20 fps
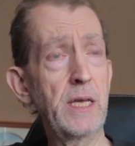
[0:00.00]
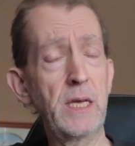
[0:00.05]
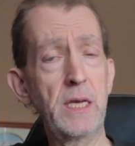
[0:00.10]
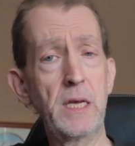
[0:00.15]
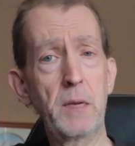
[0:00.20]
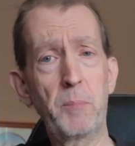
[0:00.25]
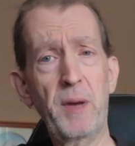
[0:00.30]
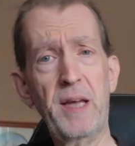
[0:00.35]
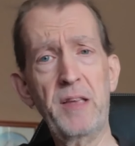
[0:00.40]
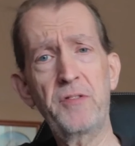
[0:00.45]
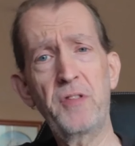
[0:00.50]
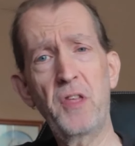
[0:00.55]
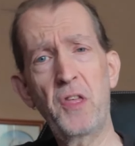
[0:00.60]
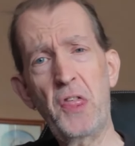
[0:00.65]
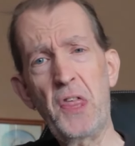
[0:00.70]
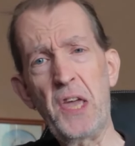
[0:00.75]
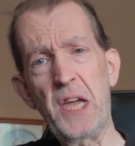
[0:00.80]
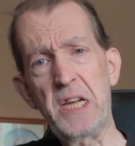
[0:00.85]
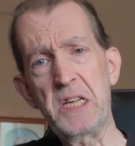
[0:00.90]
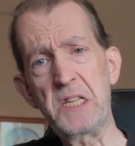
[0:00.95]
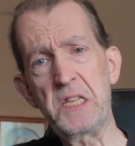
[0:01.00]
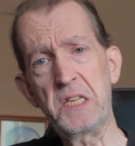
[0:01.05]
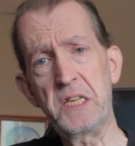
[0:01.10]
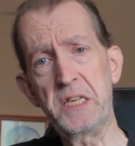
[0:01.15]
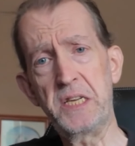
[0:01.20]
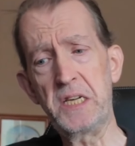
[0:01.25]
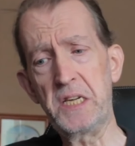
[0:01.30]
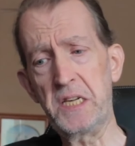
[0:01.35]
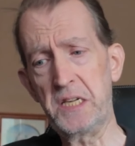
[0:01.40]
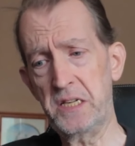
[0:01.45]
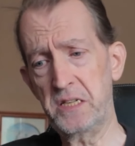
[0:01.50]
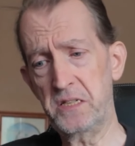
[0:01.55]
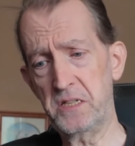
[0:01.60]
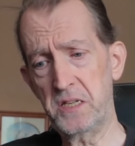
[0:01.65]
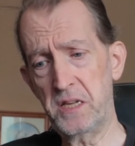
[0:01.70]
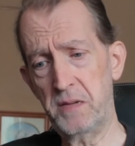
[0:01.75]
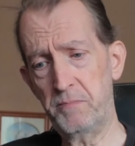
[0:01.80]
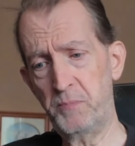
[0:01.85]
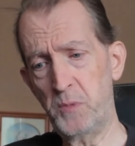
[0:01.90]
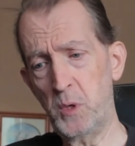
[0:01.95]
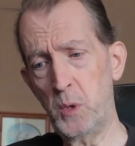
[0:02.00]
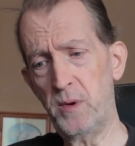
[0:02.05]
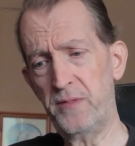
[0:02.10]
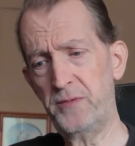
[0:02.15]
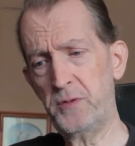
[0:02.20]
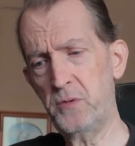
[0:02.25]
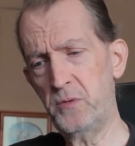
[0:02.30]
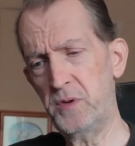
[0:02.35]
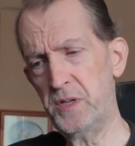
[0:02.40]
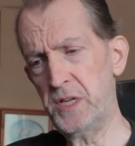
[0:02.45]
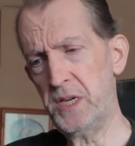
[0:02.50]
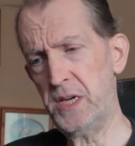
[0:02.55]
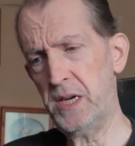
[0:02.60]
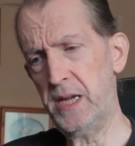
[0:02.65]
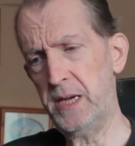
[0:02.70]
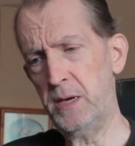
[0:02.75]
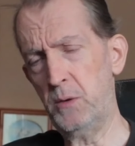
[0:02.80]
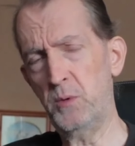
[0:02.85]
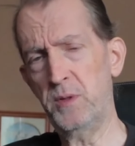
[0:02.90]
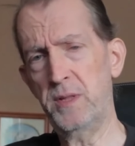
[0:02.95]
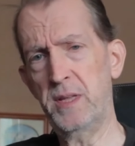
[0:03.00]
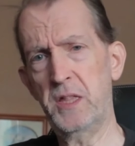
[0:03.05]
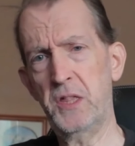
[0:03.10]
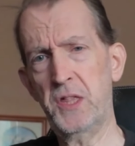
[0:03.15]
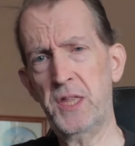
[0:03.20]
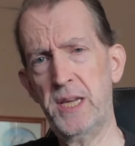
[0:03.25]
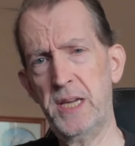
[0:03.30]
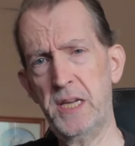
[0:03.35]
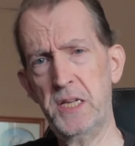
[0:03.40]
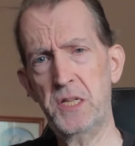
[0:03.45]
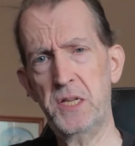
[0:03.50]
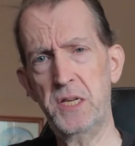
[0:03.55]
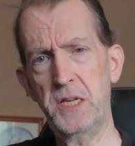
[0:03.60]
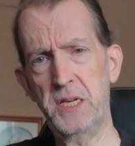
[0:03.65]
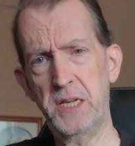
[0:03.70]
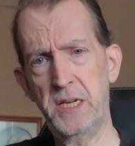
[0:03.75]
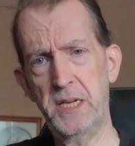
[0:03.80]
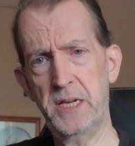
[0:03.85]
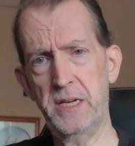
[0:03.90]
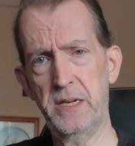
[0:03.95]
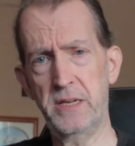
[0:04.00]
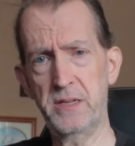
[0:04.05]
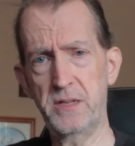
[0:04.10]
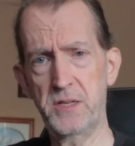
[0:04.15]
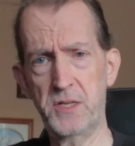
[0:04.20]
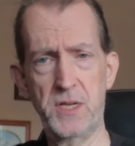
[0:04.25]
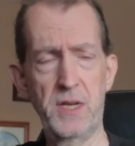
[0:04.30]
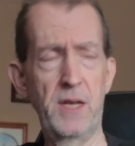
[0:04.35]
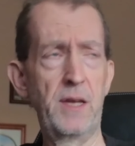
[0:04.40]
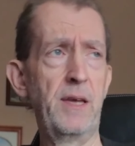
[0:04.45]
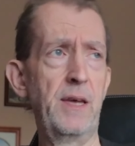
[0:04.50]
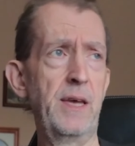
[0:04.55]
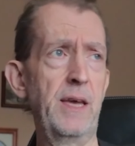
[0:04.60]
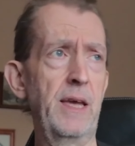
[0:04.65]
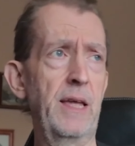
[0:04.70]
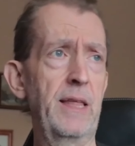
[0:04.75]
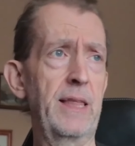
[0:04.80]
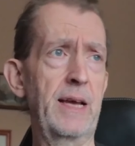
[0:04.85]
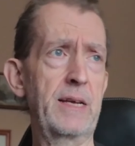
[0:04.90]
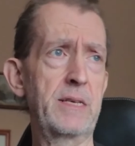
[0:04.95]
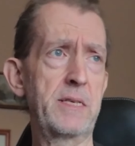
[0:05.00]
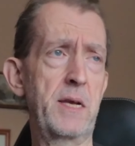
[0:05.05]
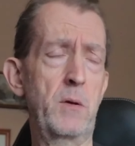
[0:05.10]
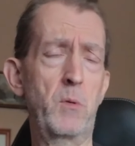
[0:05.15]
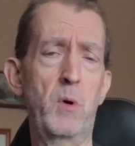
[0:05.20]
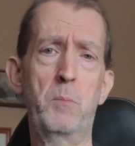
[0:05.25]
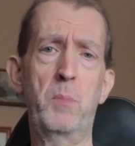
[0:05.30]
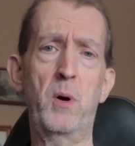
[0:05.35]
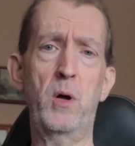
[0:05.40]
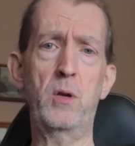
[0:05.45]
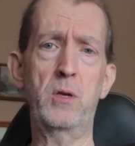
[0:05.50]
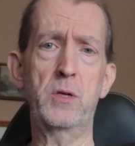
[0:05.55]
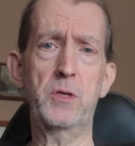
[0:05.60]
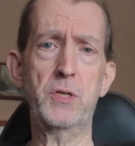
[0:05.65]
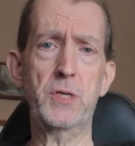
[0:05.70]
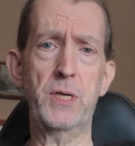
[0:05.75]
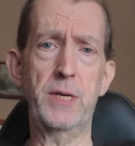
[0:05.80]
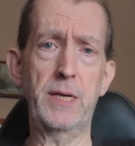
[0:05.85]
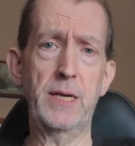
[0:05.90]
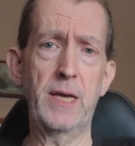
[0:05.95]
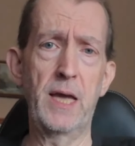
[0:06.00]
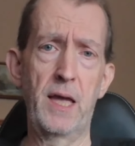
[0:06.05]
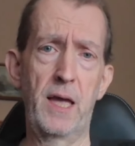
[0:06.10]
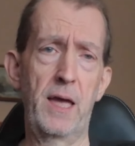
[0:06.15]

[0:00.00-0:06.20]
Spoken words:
You passed the 30 days. You have to return it within 30 days. That's our policy.